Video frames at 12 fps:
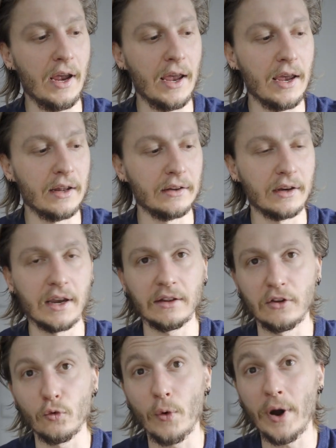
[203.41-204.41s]
and
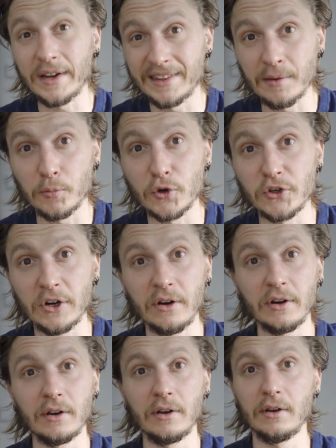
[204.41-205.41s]
get the right
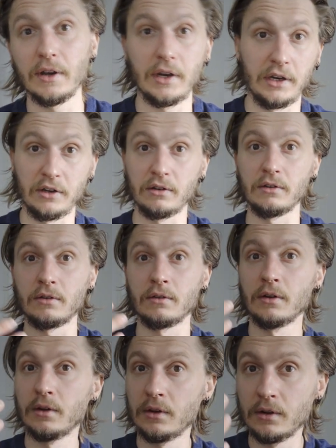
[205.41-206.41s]
temperature in
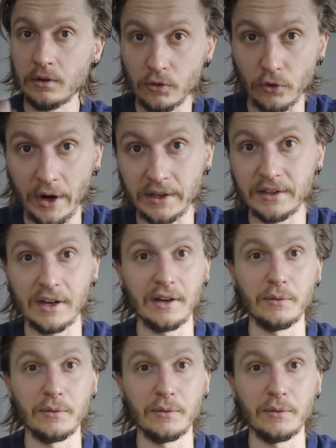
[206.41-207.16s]
right time,